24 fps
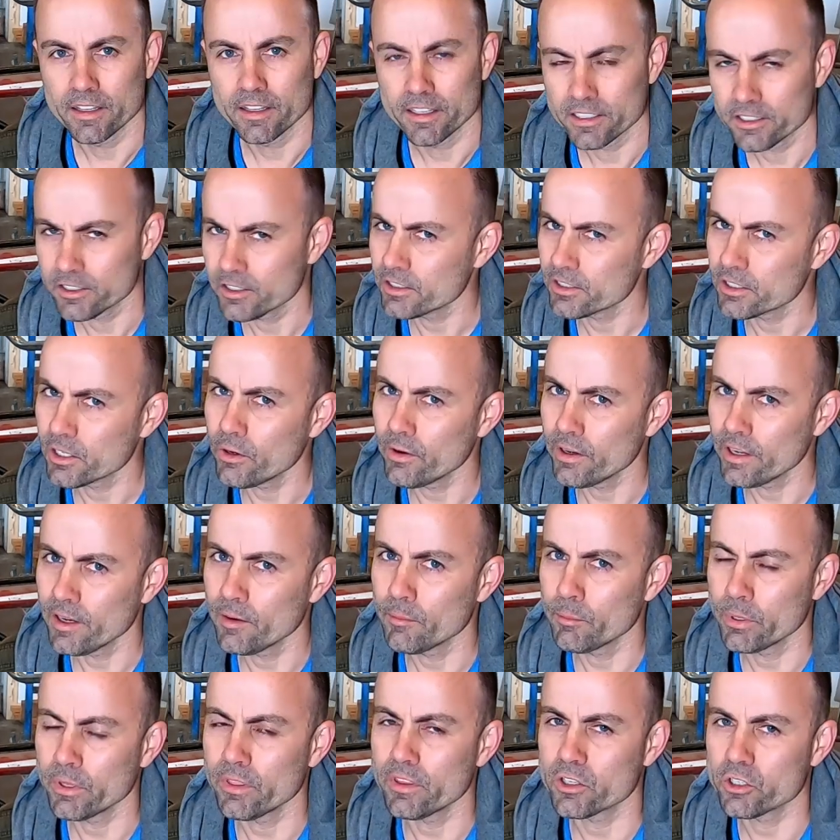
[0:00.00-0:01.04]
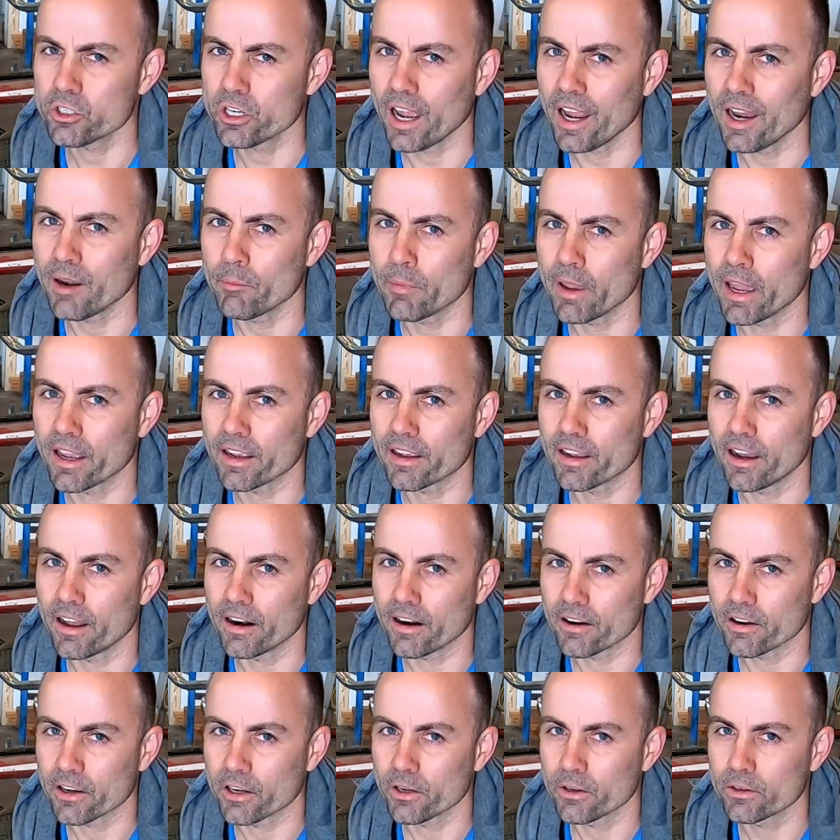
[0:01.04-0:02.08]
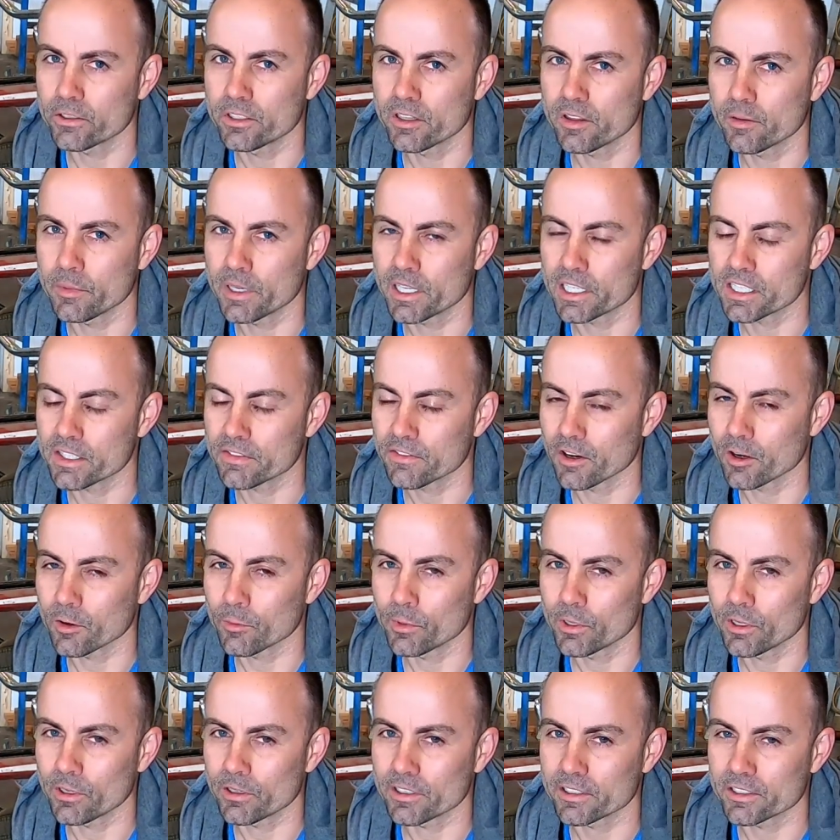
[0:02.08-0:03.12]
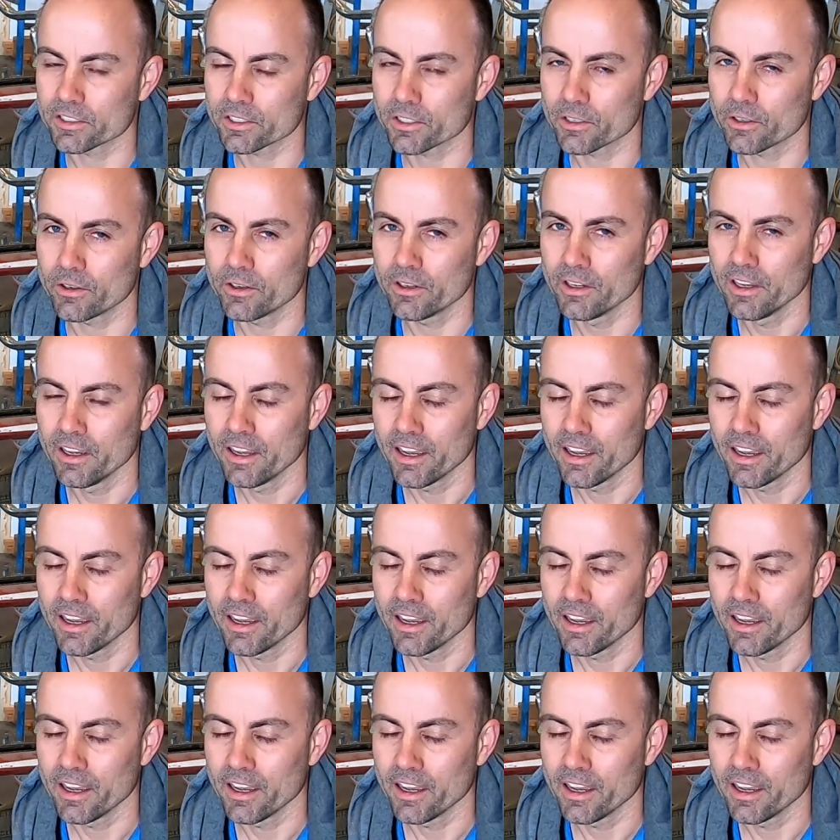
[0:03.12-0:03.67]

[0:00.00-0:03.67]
let's just go ahead and put the shine back on her you know to the best of our ability so